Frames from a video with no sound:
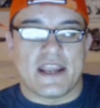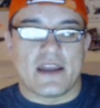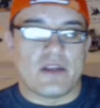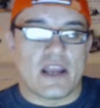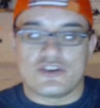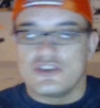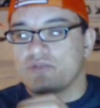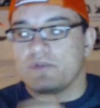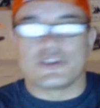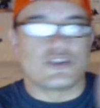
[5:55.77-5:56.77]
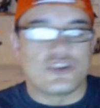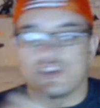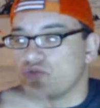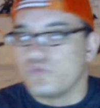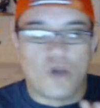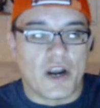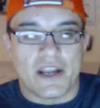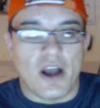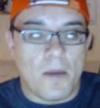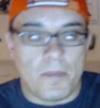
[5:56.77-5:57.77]
and actually just went and started just
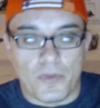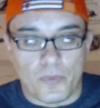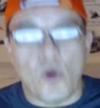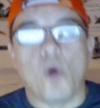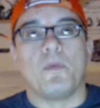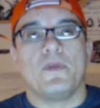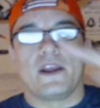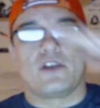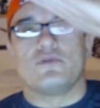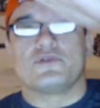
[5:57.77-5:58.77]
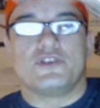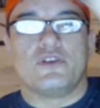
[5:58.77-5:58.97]
running up the rope that goes, you know,